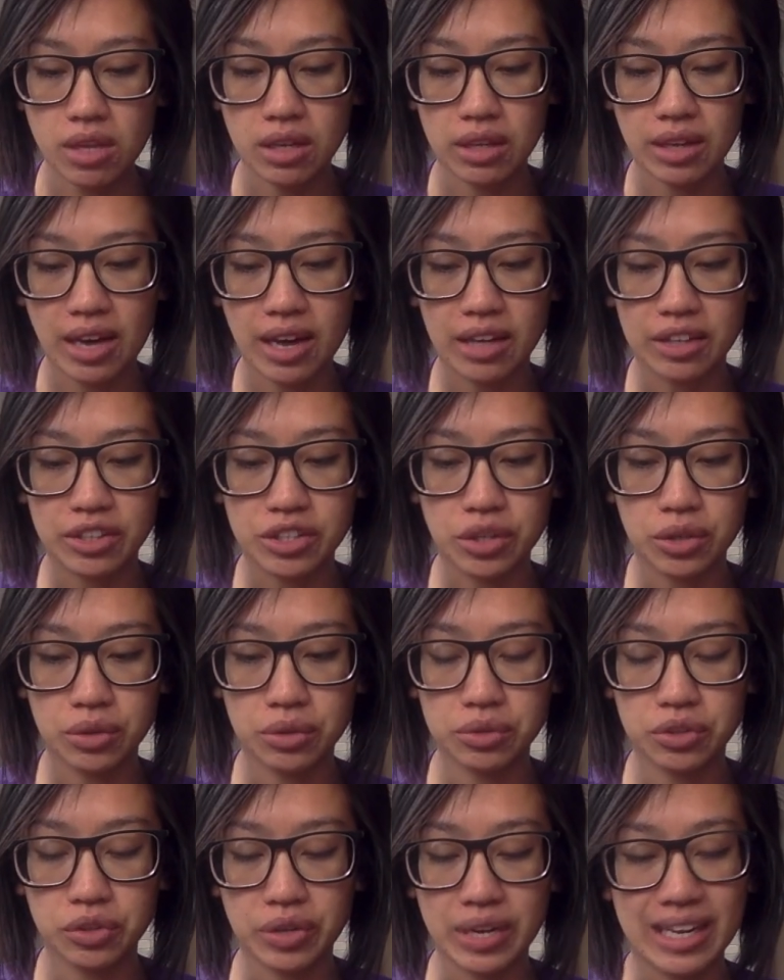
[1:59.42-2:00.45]
Yeah,
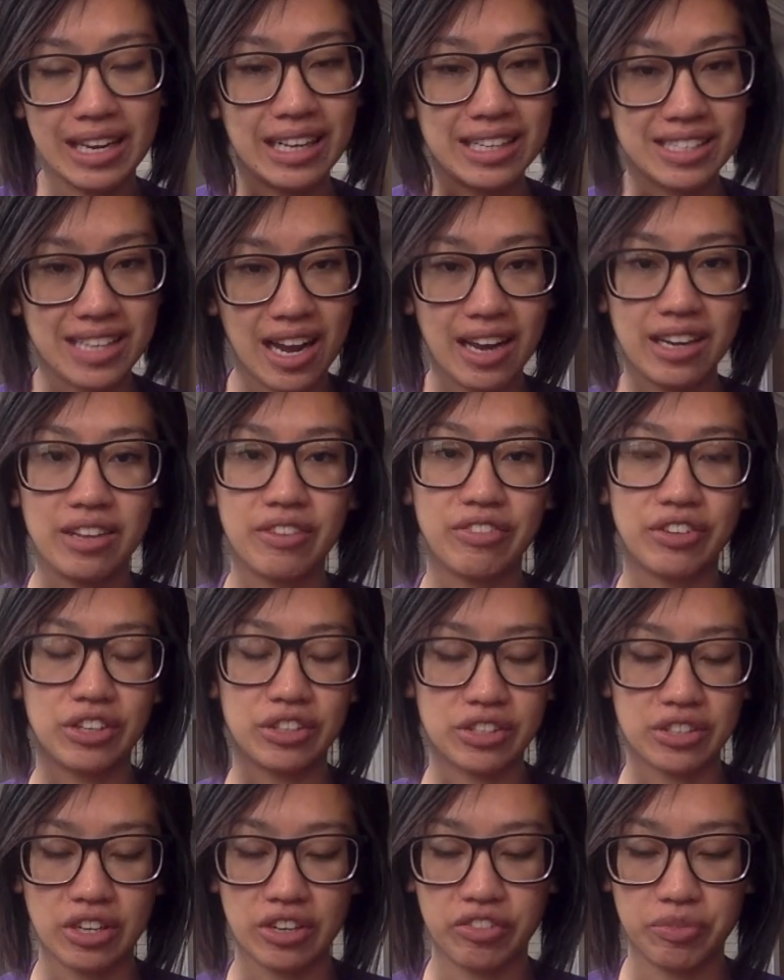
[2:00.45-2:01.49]
don't create anxiety for
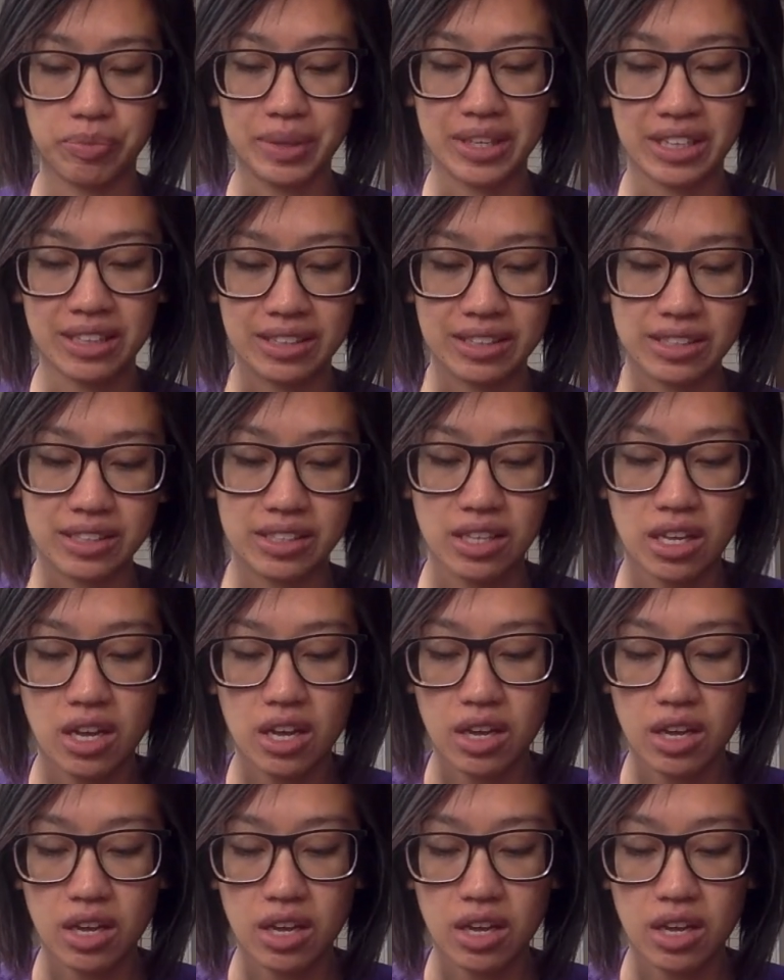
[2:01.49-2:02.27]
yourself, because